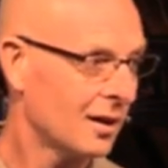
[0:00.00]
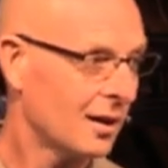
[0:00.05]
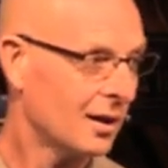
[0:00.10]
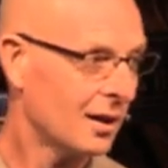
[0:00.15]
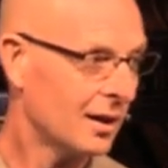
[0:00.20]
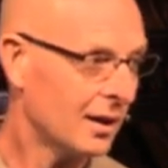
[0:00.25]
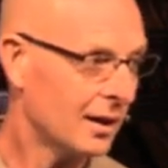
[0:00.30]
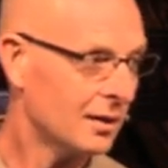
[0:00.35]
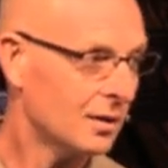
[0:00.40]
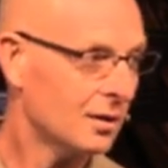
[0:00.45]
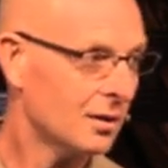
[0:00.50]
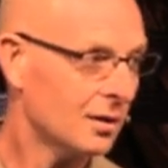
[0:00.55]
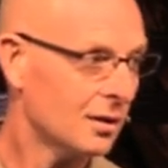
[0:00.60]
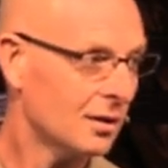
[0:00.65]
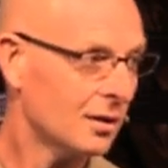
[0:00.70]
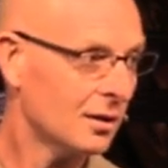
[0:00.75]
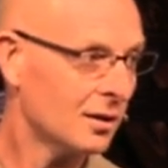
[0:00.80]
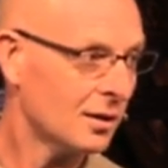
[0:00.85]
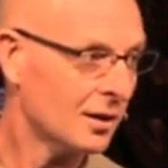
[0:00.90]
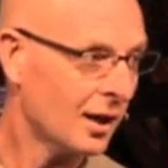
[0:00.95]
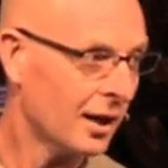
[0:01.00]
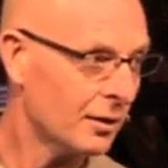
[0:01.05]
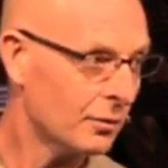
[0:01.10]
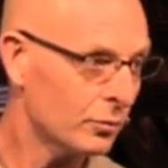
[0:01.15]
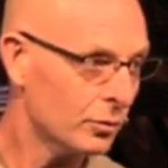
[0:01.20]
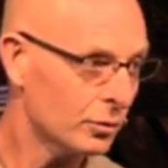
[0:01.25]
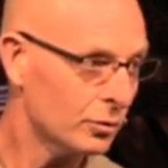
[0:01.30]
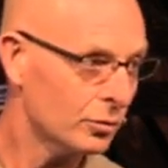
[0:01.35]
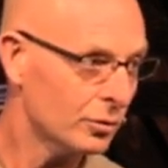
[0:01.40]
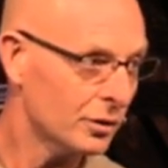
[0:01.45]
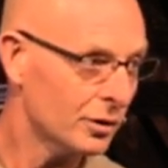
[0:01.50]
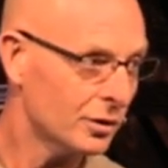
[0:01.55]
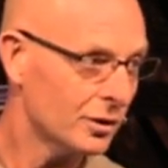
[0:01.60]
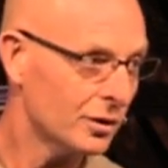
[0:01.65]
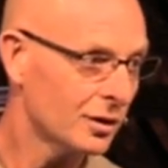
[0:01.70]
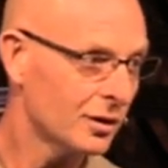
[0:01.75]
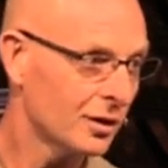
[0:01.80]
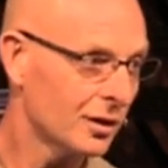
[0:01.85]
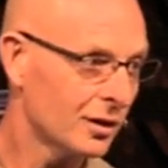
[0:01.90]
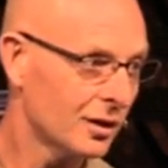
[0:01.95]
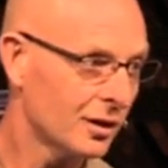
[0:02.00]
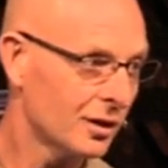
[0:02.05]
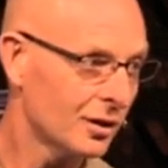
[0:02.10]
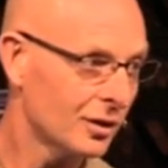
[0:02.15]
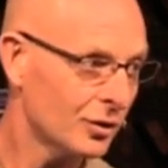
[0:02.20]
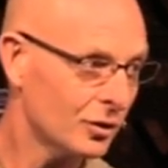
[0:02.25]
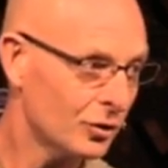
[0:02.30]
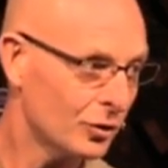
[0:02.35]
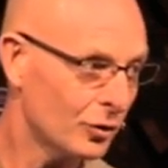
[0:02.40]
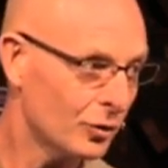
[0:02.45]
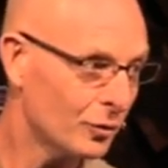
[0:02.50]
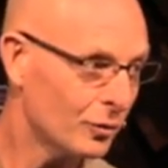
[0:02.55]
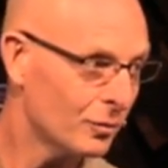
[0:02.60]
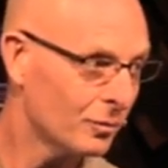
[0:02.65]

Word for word: it can ruin you.